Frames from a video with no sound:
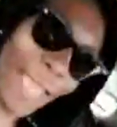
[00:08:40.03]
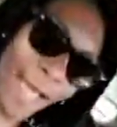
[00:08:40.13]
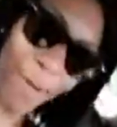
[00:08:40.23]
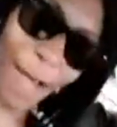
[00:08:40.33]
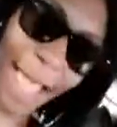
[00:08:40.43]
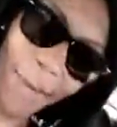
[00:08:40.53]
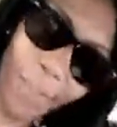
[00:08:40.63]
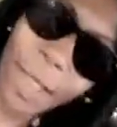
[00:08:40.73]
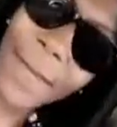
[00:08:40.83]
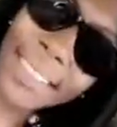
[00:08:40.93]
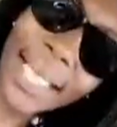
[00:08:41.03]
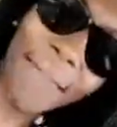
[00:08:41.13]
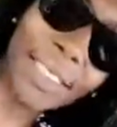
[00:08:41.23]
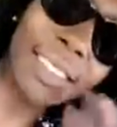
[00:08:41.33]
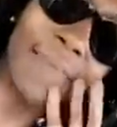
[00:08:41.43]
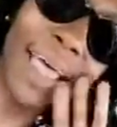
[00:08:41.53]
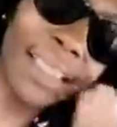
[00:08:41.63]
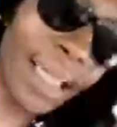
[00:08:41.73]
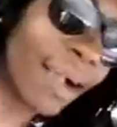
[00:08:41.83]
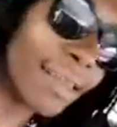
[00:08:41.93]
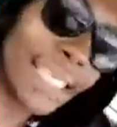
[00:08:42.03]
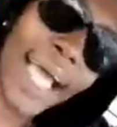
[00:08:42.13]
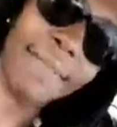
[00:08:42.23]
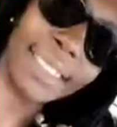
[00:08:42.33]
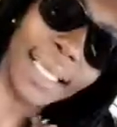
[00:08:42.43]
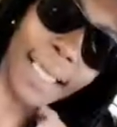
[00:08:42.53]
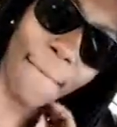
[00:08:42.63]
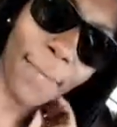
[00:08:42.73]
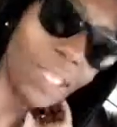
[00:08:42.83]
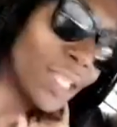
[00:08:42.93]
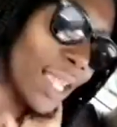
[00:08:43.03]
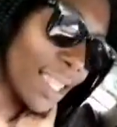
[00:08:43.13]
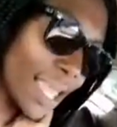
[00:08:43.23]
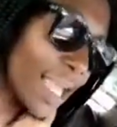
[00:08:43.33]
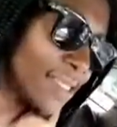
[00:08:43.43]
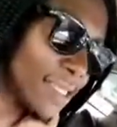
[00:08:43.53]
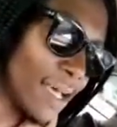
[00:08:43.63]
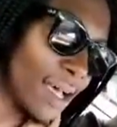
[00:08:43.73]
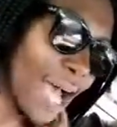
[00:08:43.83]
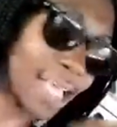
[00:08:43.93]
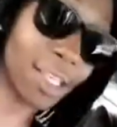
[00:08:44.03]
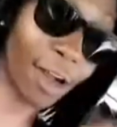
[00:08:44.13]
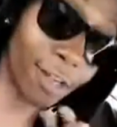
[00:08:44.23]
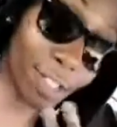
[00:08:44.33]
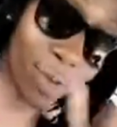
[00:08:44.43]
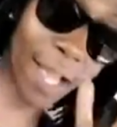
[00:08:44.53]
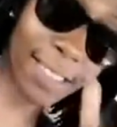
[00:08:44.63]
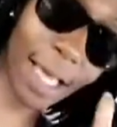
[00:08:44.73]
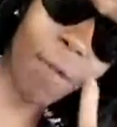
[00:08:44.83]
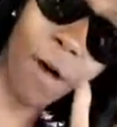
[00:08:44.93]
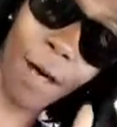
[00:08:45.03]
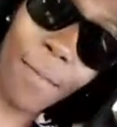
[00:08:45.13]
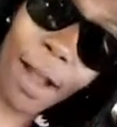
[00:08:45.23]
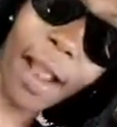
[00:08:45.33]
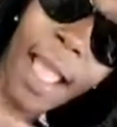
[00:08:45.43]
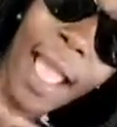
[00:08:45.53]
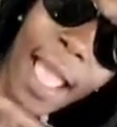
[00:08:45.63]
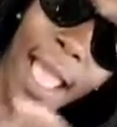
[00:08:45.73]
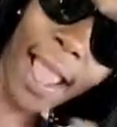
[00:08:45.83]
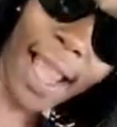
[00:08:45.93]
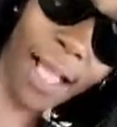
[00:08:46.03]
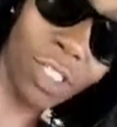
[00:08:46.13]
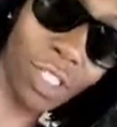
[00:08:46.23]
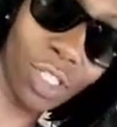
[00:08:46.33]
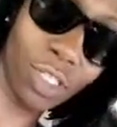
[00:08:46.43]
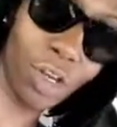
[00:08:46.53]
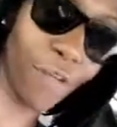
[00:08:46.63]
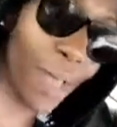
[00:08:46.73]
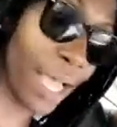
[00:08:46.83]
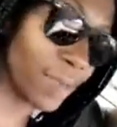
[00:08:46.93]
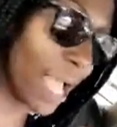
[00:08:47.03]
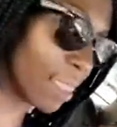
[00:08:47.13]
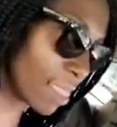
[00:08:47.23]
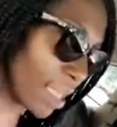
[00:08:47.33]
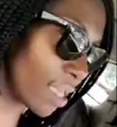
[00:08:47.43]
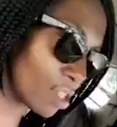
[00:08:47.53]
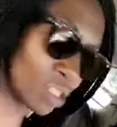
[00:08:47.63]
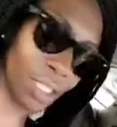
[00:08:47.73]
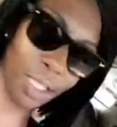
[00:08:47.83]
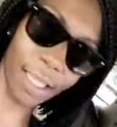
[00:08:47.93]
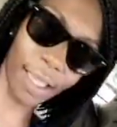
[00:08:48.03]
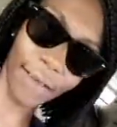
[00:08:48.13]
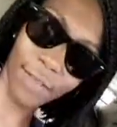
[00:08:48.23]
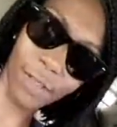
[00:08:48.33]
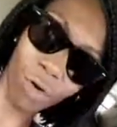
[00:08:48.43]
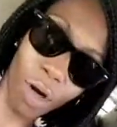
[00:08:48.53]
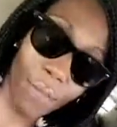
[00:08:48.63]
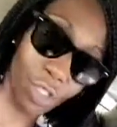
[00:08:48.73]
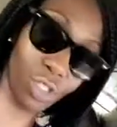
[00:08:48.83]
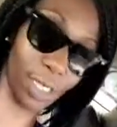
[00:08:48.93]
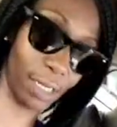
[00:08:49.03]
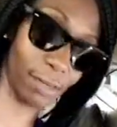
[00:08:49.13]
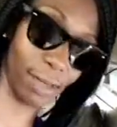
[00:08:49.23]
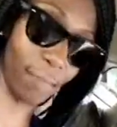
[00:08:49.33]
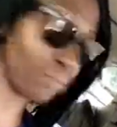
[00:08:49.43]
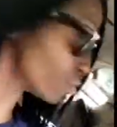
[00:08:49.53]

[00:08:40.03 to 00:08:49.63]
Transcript: me out and why I had to pull out my snap? This is my third time seeing that bitch in Atlanta. I saw her twice at Walmart and now she just drove past me. I think she lives on my street. I'm